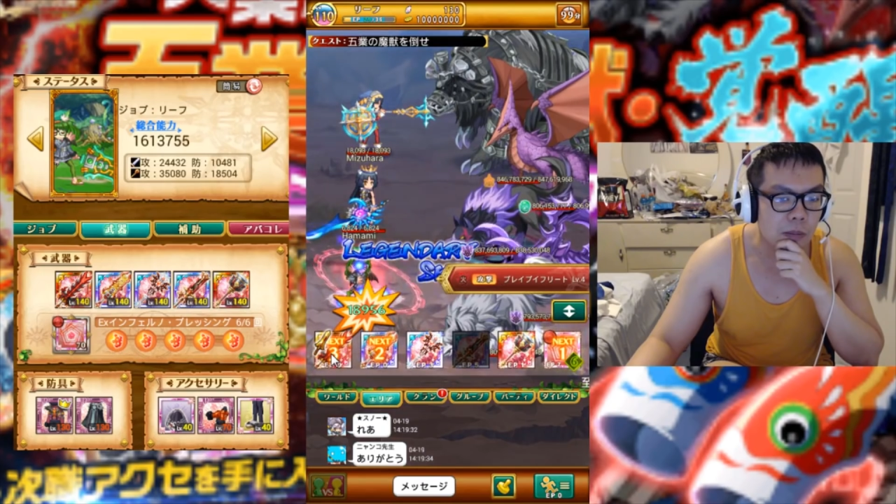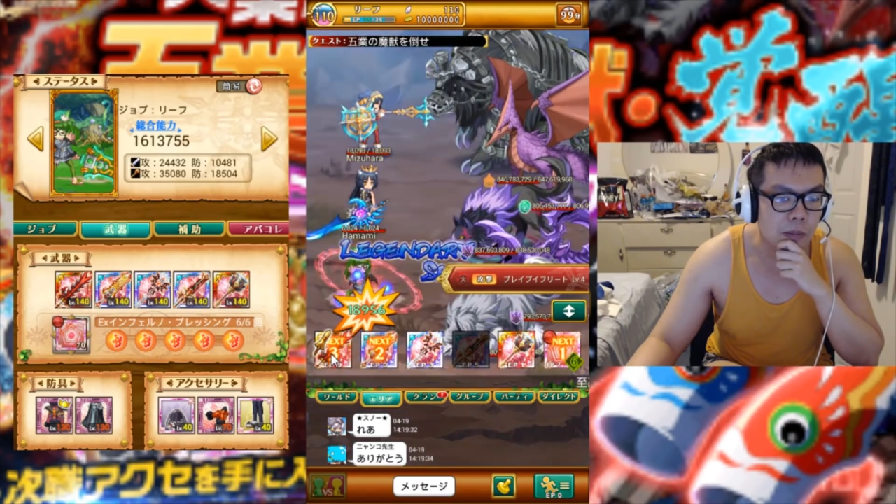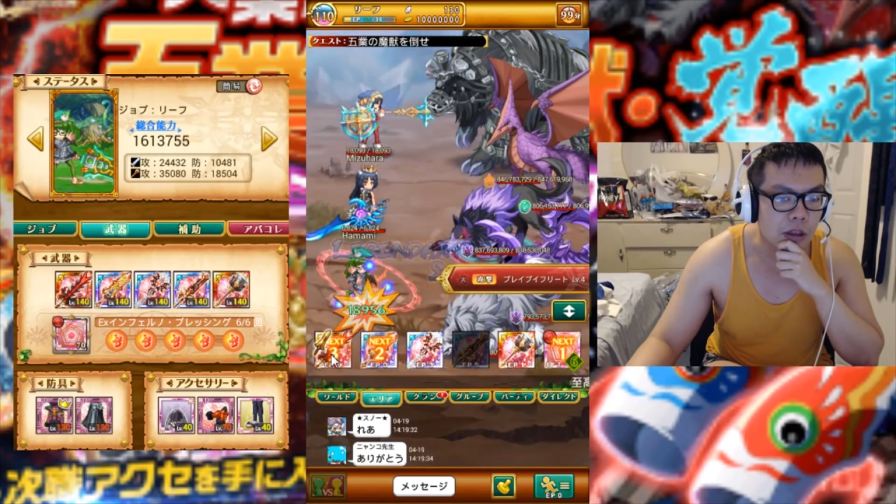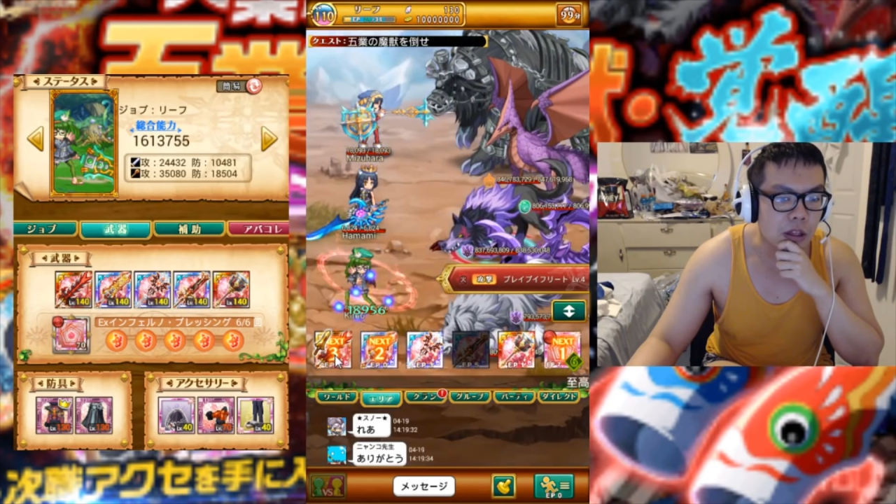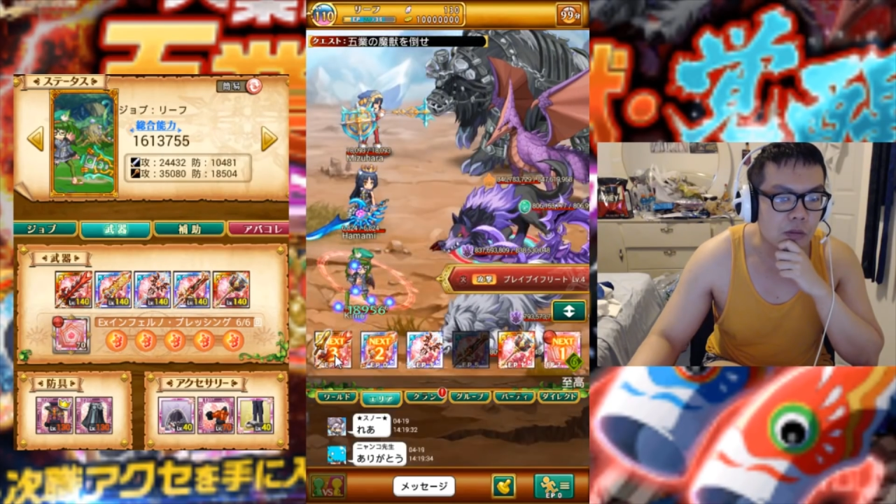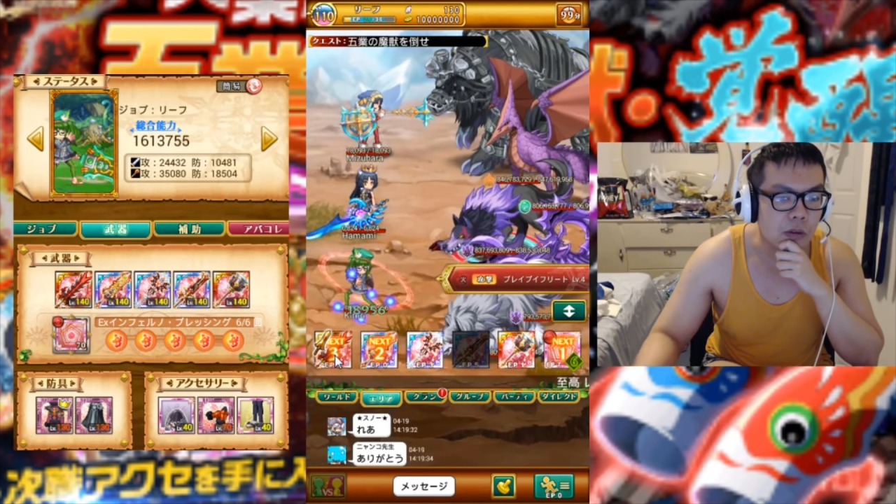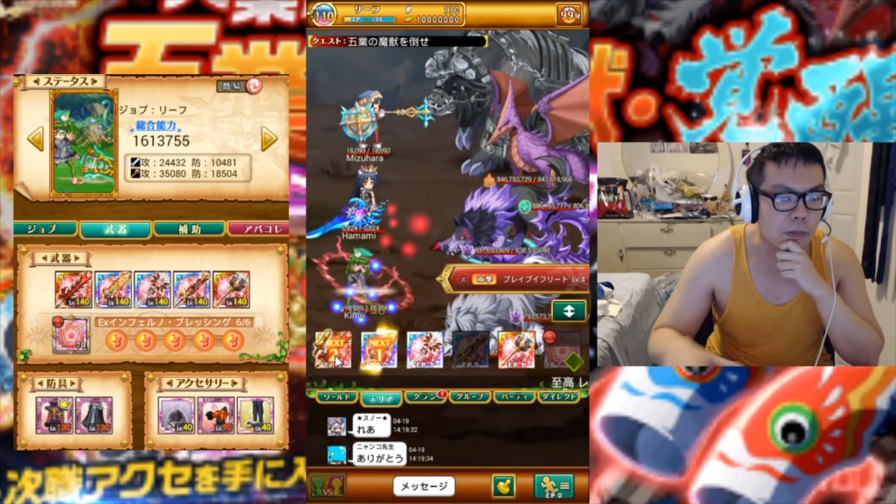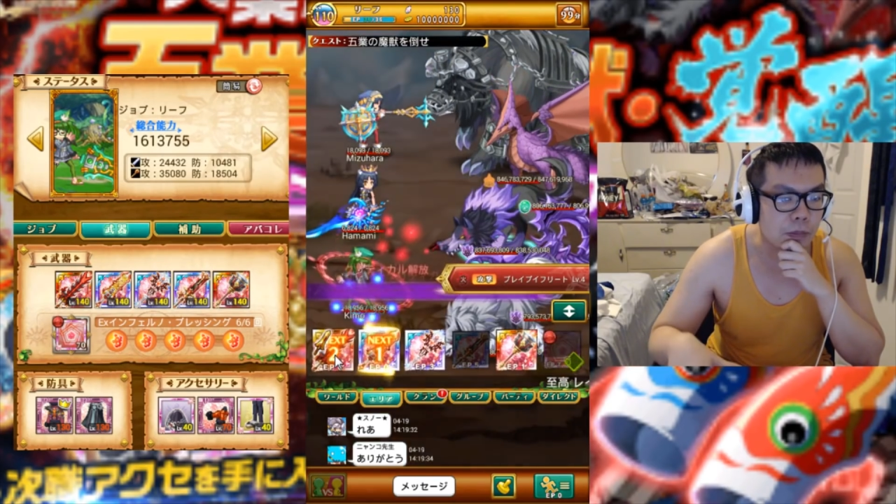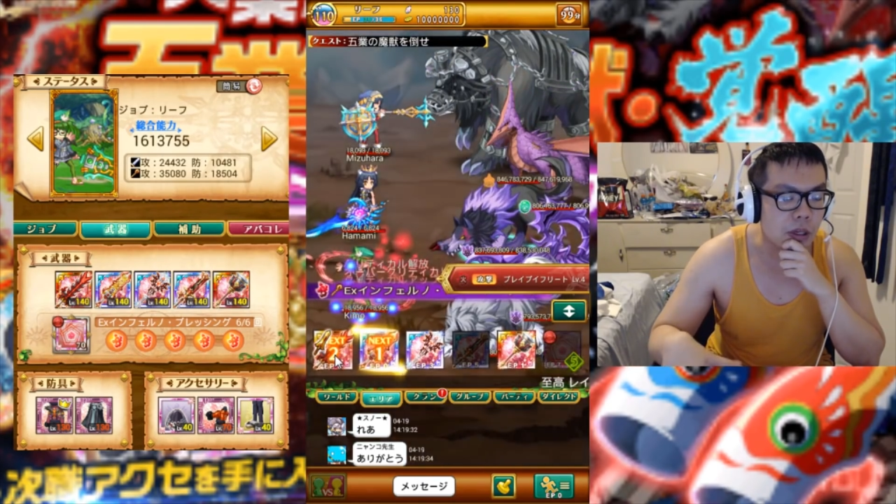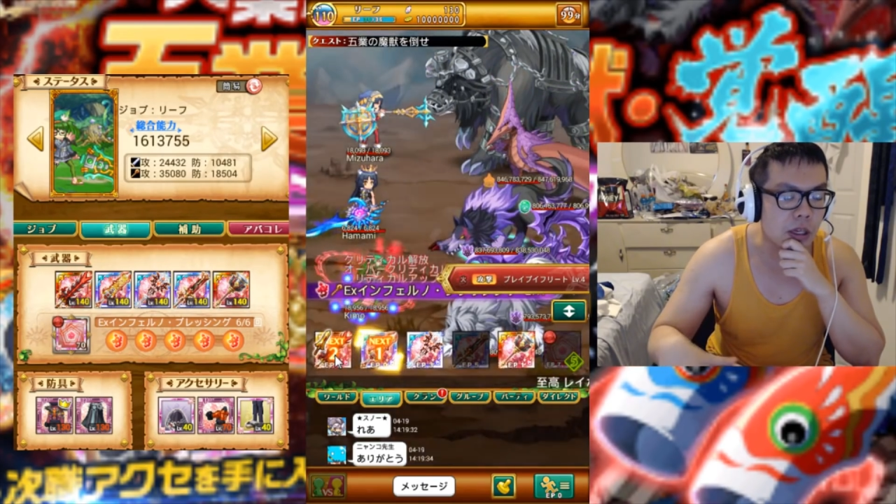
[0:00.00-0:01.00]
mythic
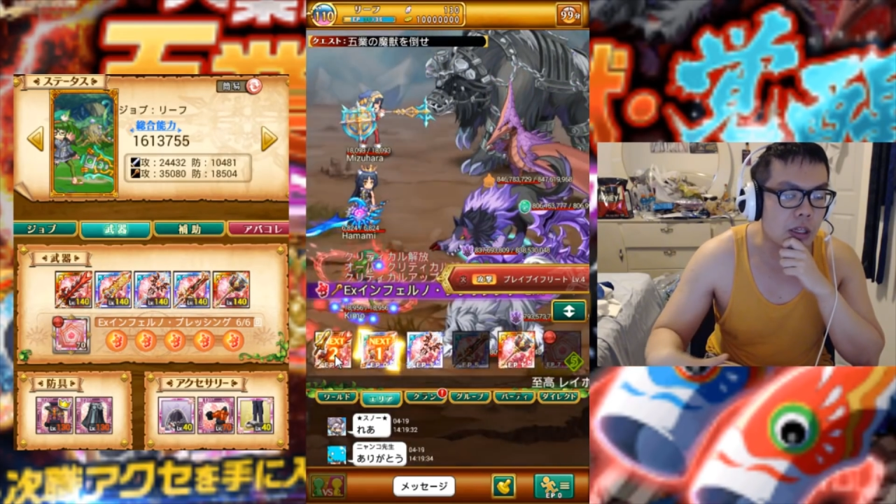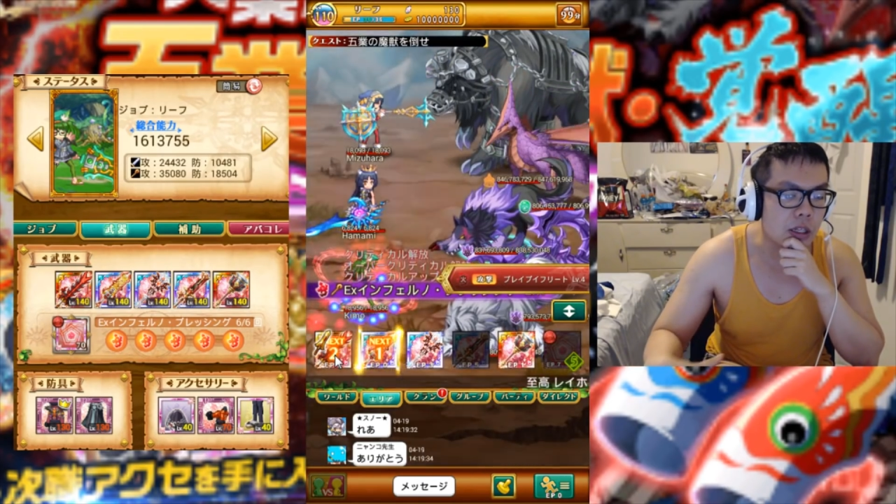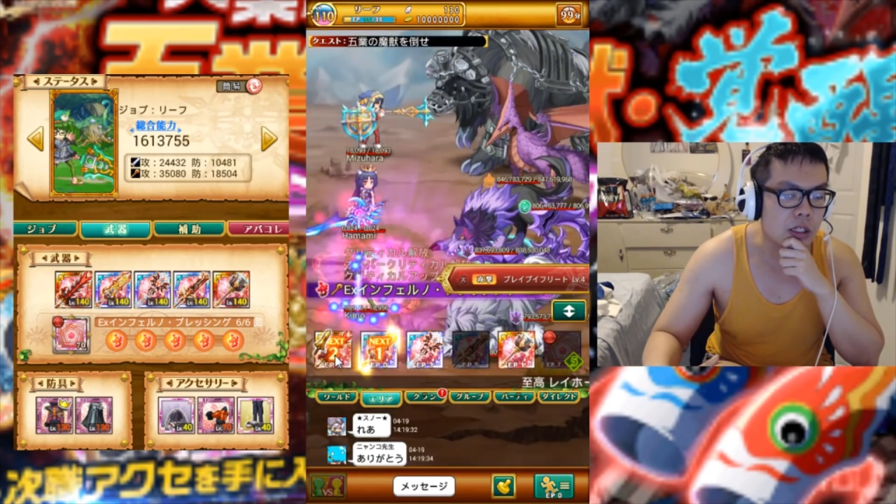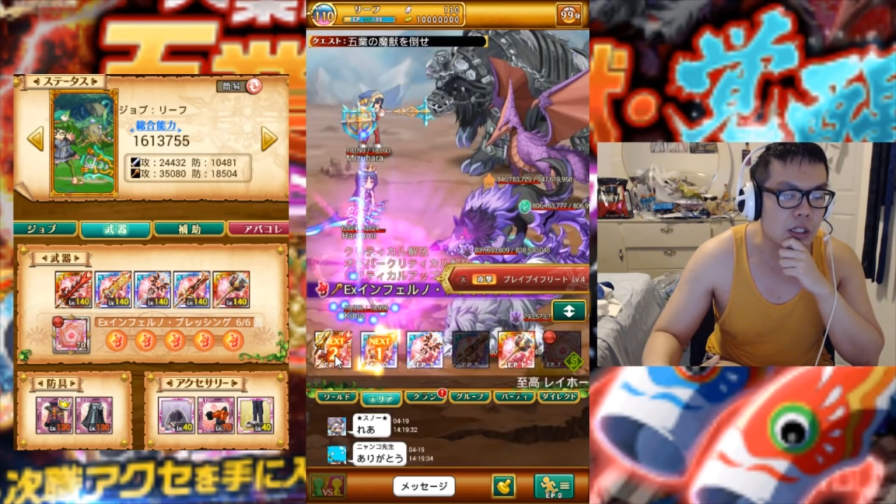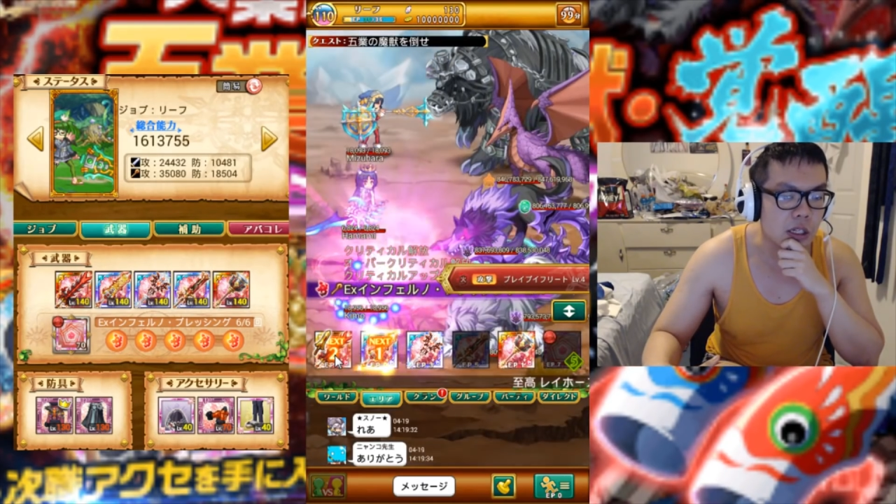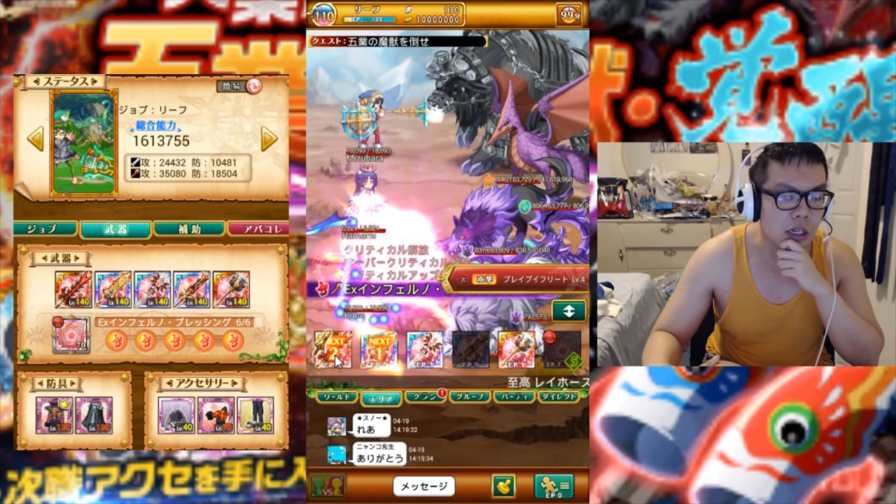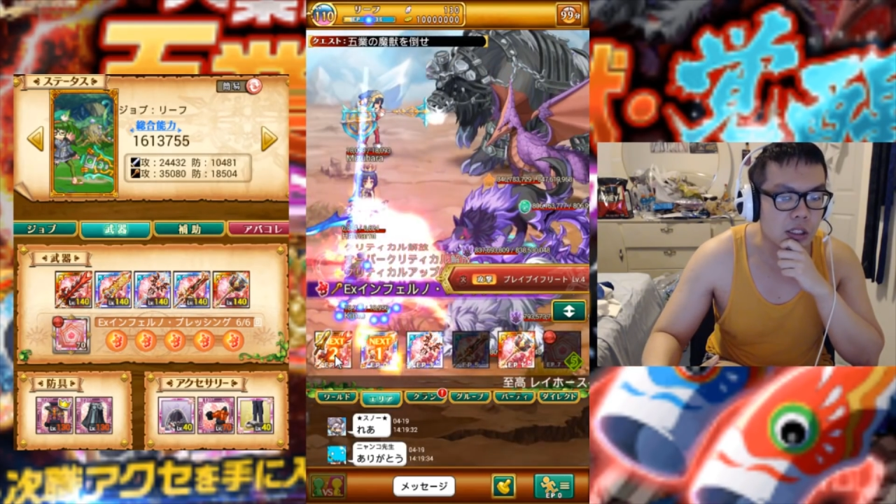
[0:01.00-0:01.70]
weapons,